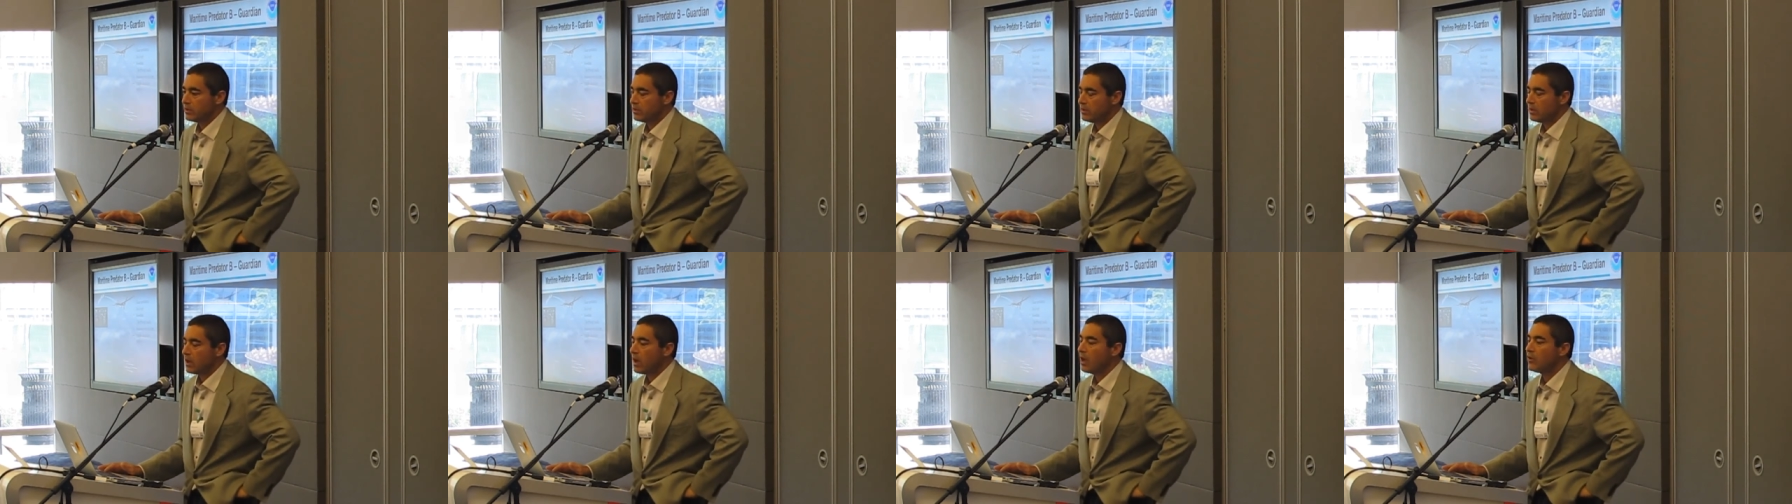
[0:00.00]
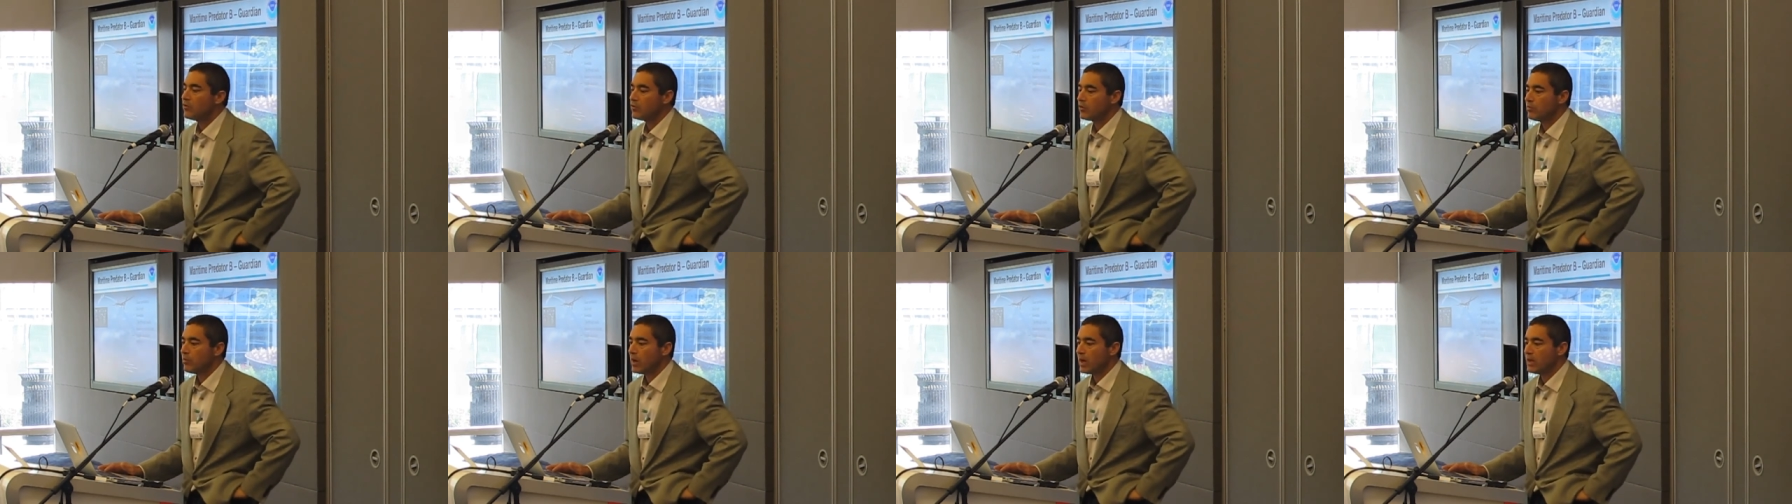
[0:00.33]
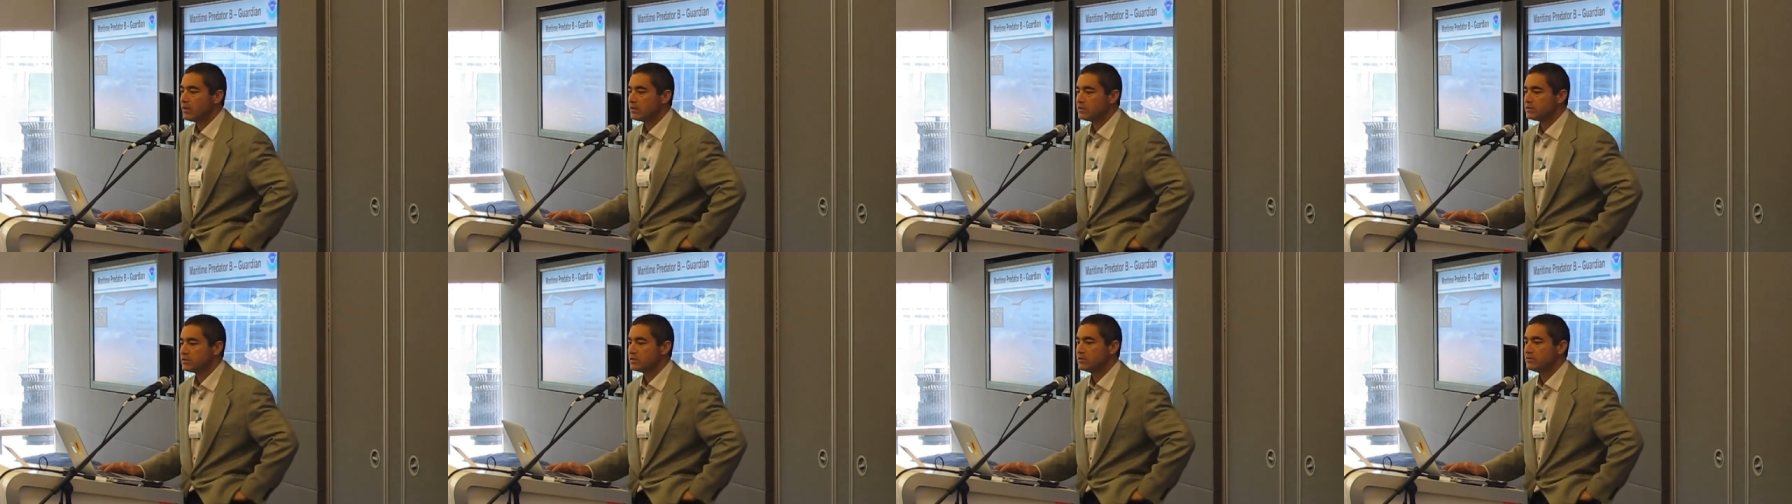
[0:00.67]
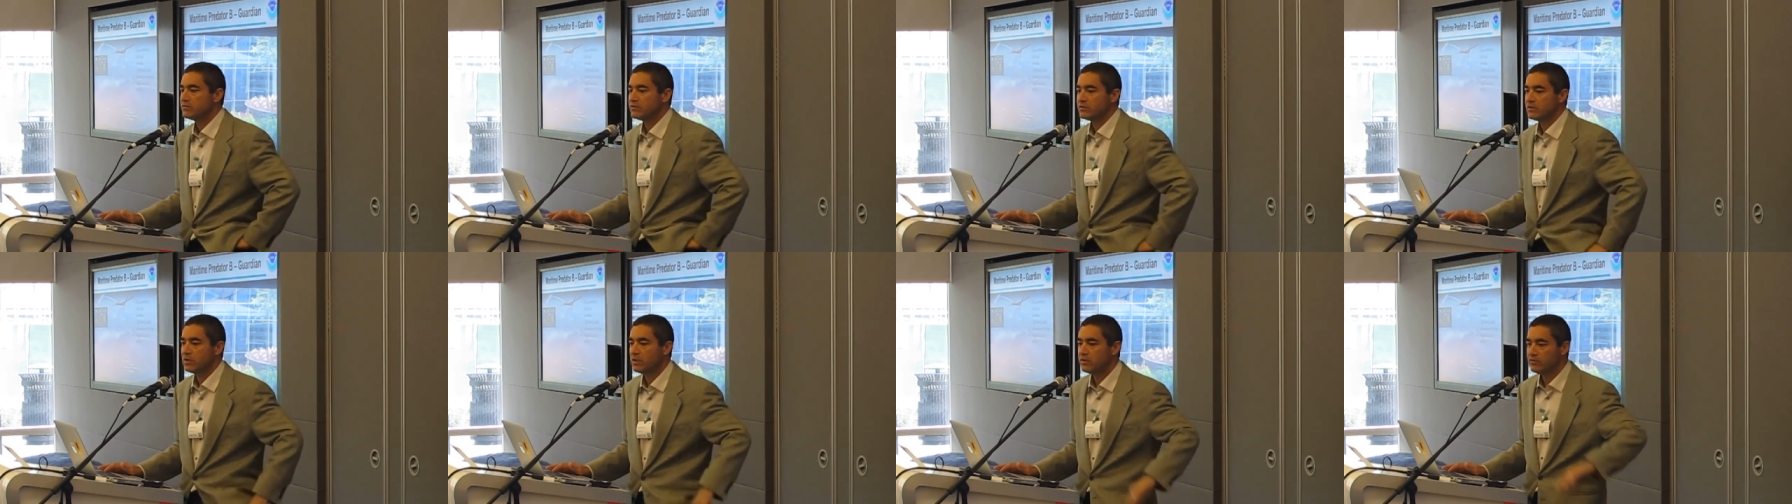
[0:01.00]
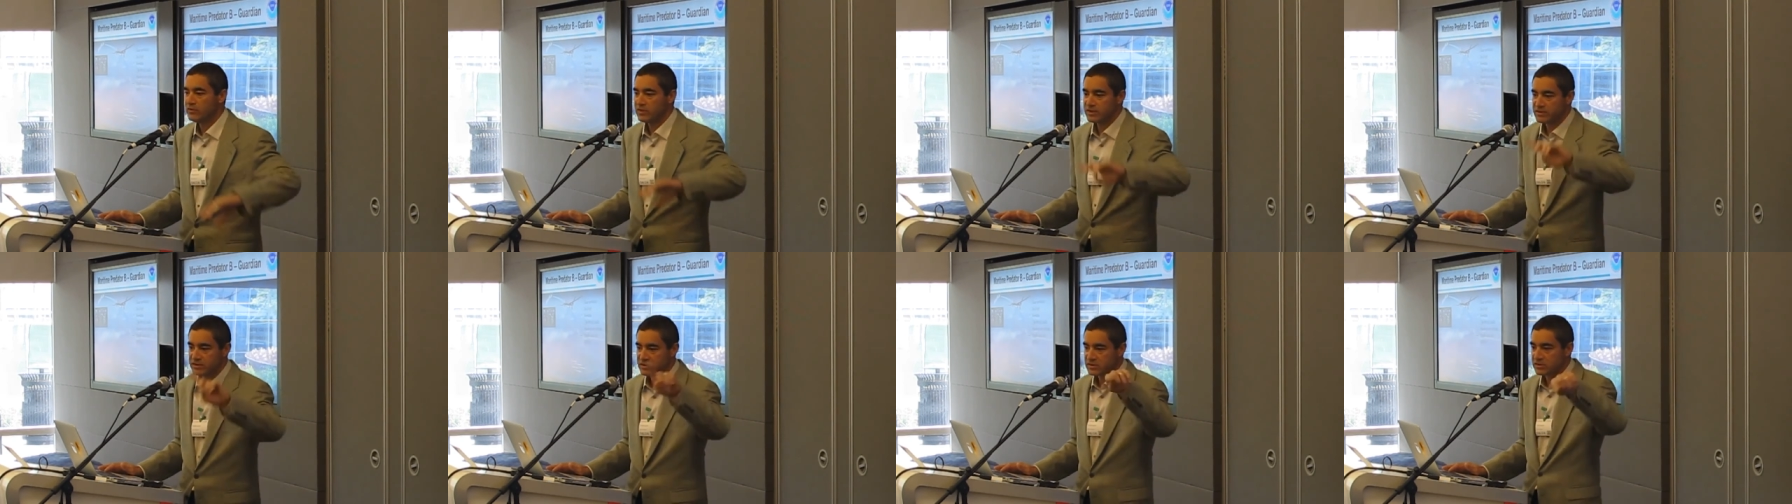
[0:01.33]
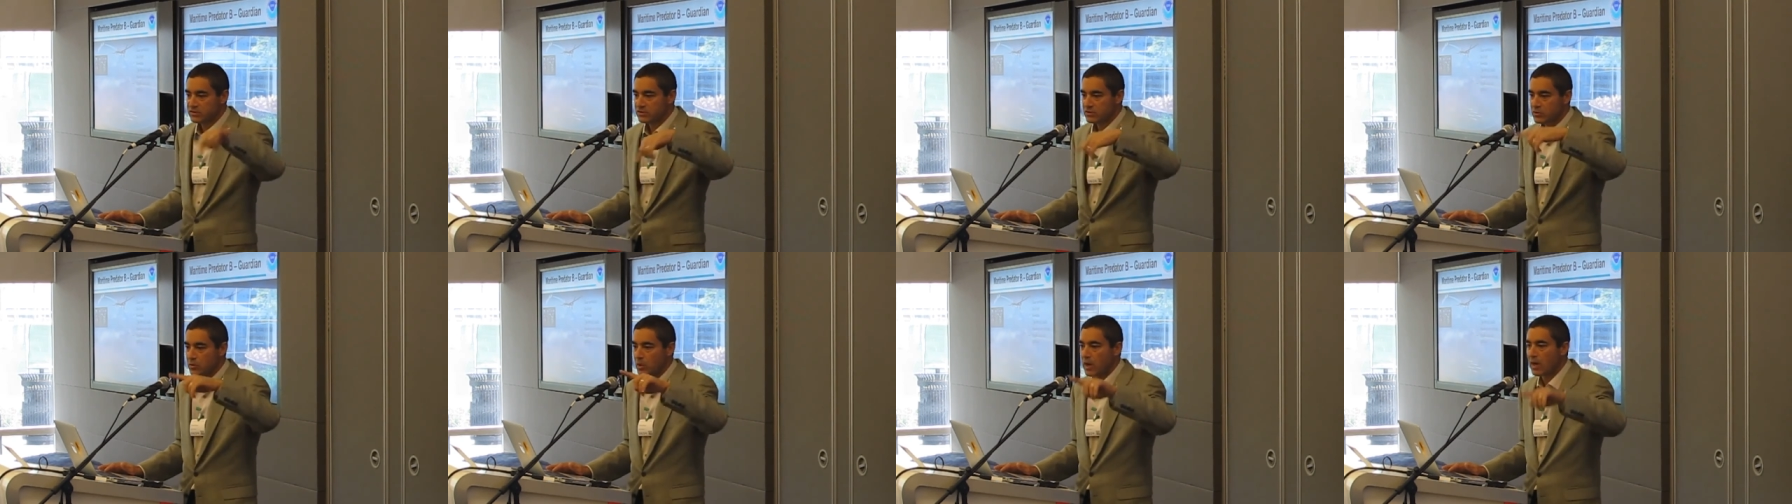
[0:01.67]
100 miles of its
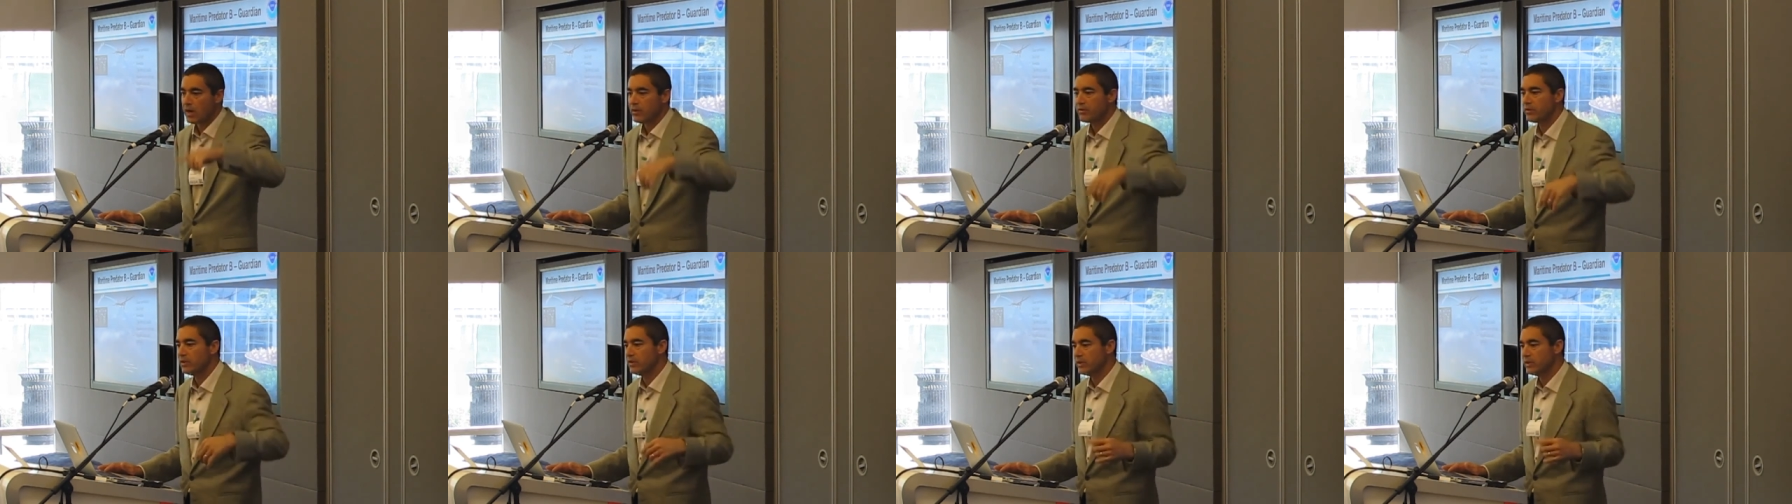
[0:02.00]
swath,